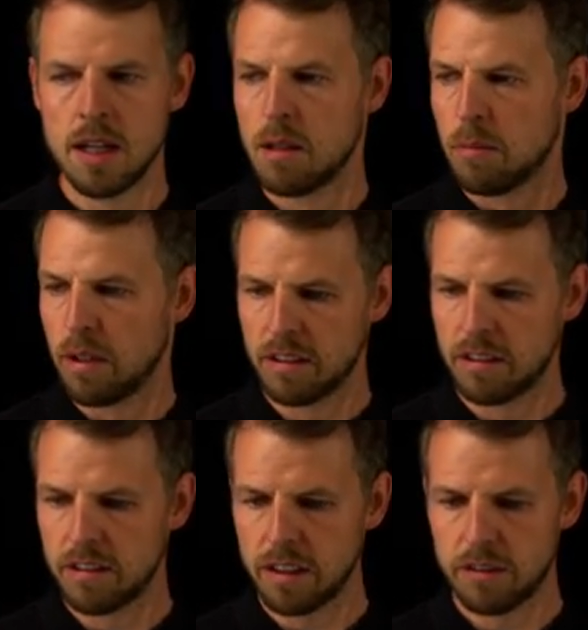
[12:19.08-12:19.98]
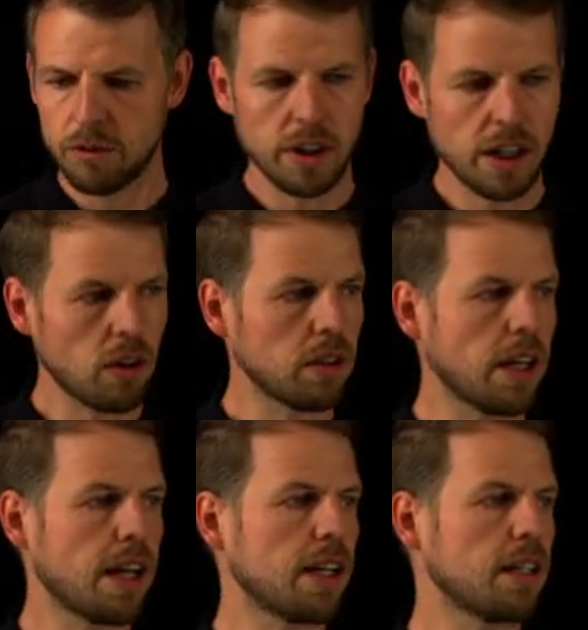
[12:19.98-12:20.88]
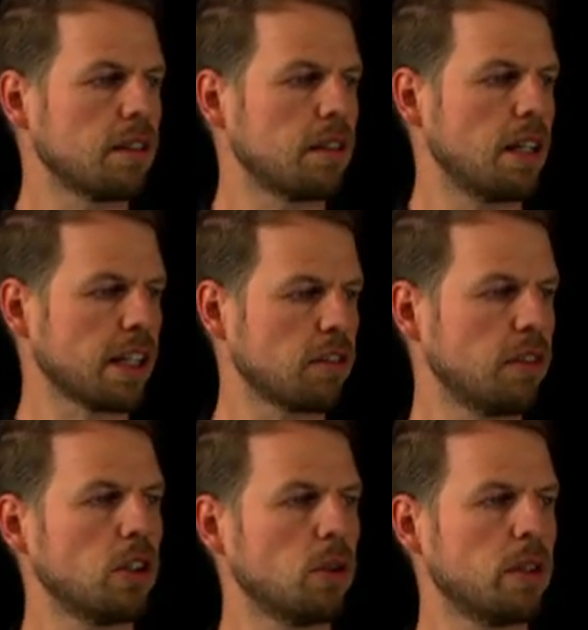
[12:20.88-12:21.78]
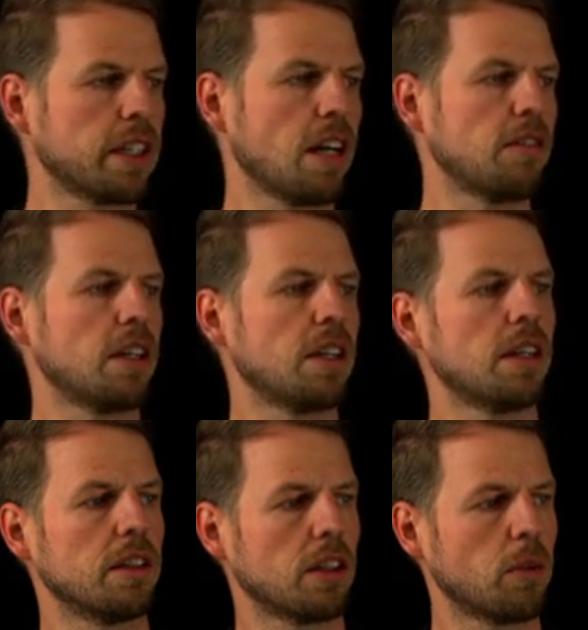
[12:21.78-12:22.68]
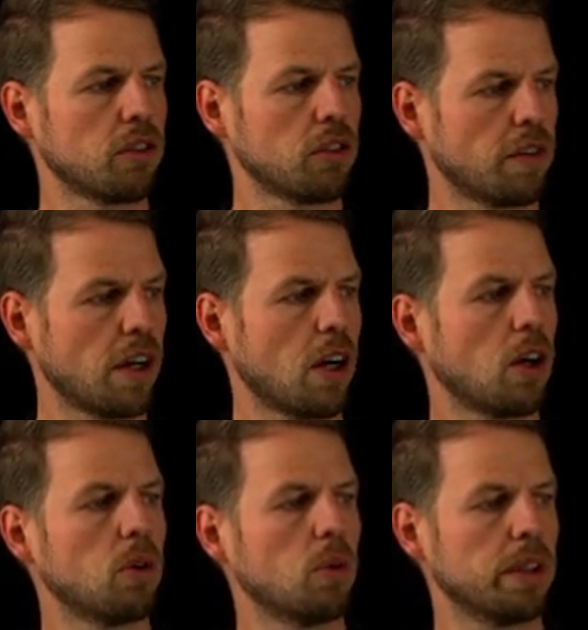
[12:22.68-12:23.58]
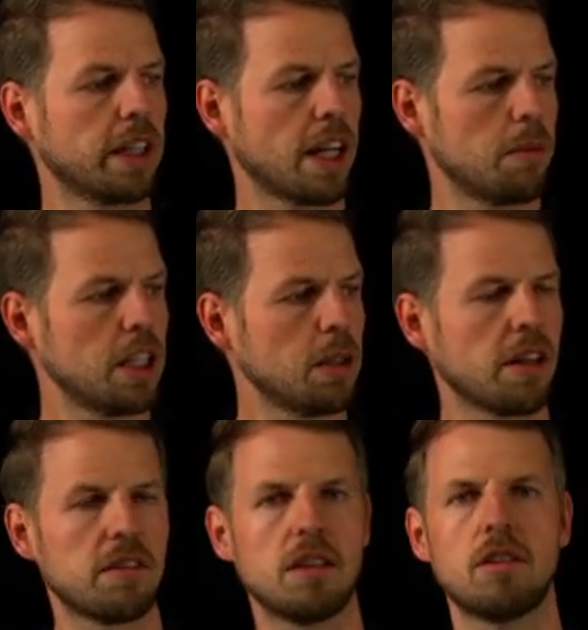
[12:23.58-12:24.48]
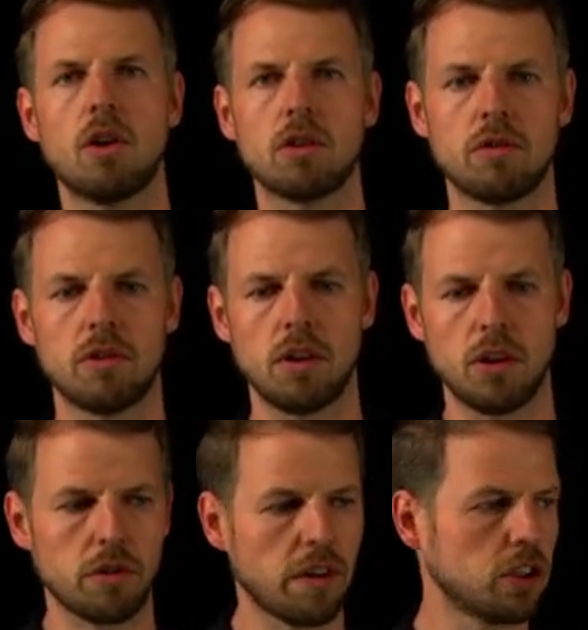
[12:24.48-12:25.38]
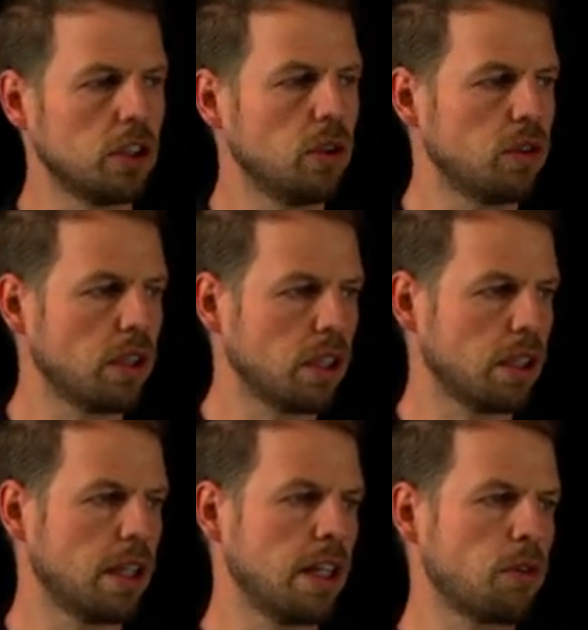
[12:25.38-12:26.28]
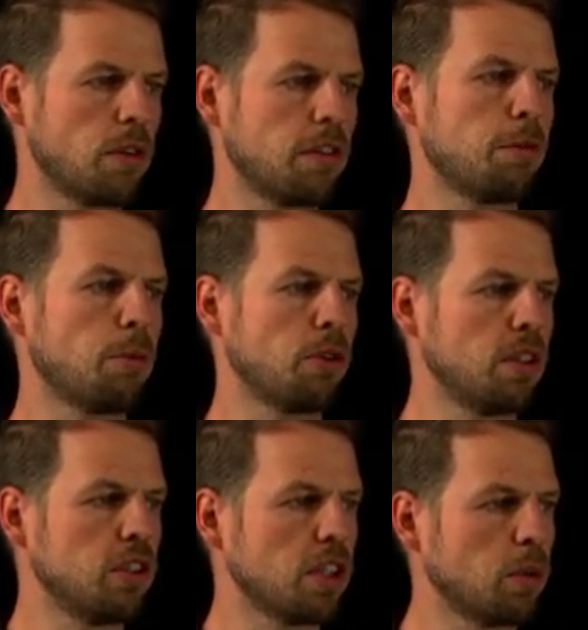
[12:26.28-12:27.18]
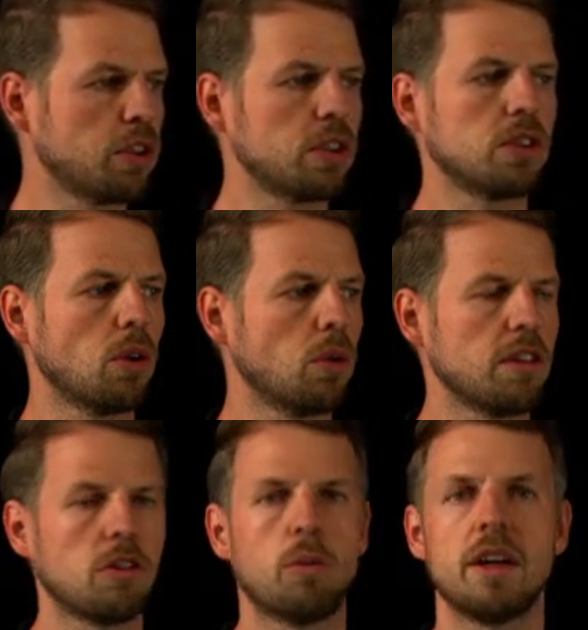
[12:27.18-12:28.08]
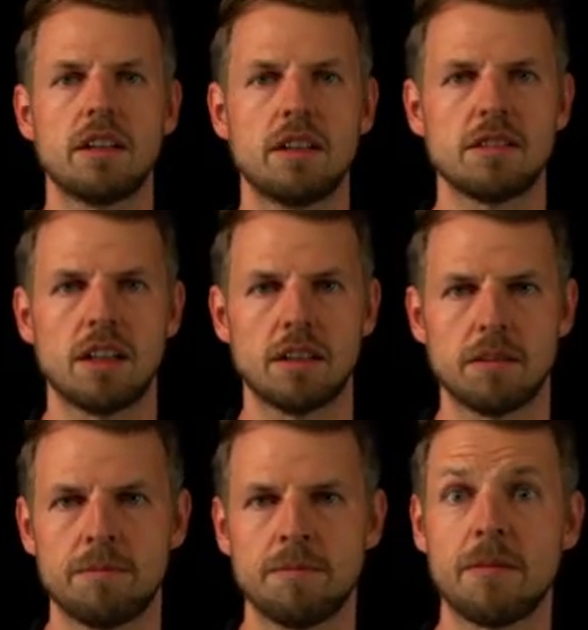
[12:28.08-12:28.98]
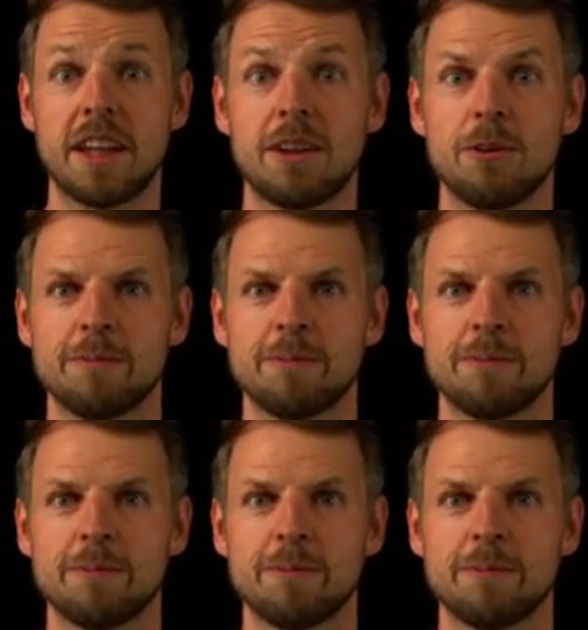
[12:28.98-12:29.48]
But this is it for now, and the next video will cover the question of how we can minimize this loss function using an iterative procedure, which is known as gradient descent. Thank you.